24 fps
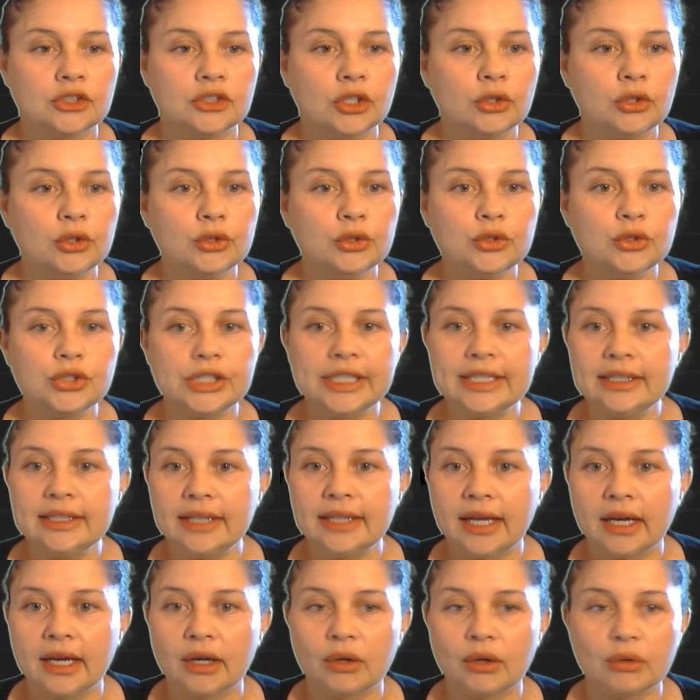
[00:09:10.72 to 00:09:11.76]
So you see
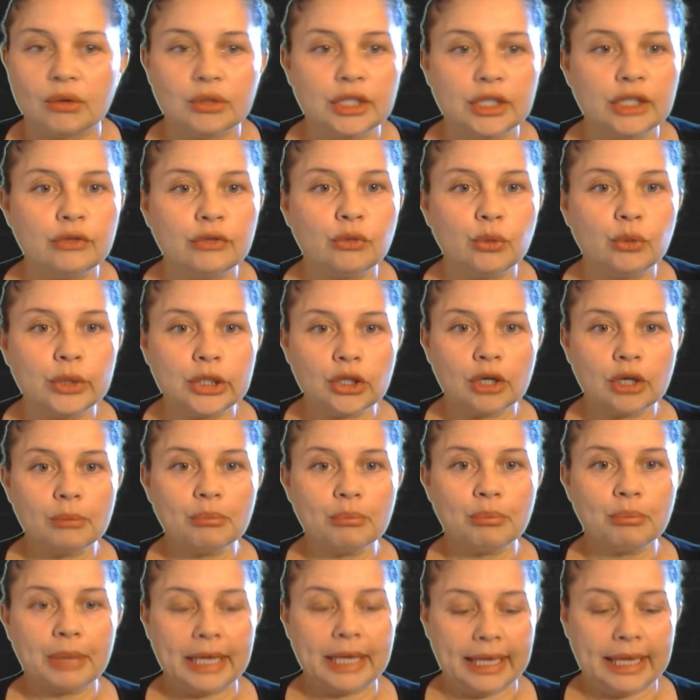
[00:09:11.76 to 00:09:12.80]
now, if we
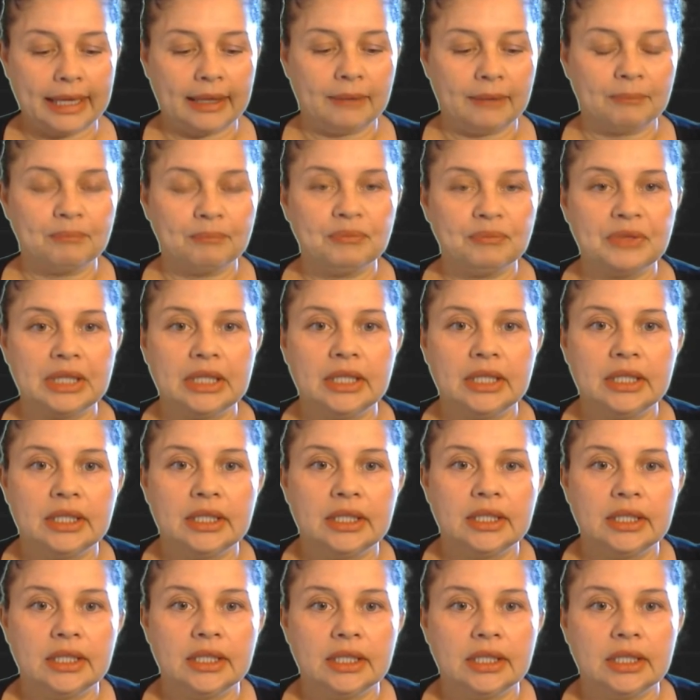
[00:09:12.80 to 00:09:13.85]
compare
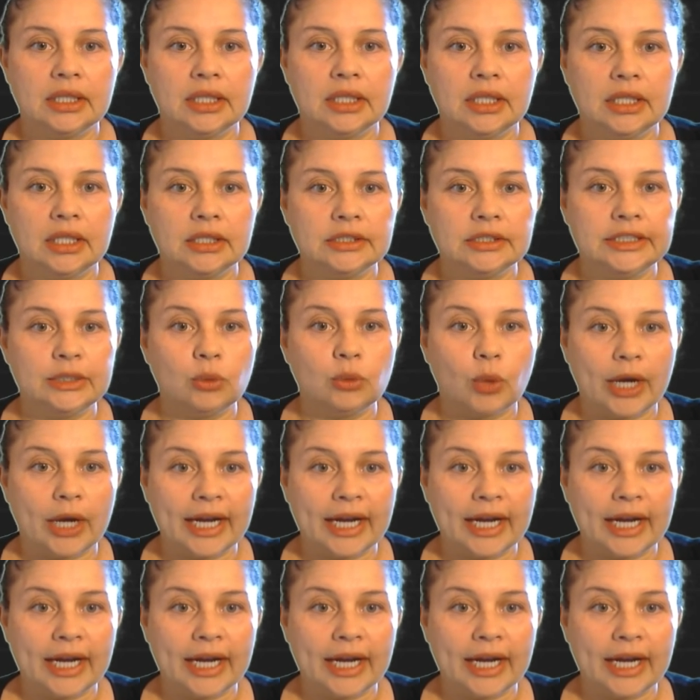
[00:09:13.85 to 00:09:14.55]
dy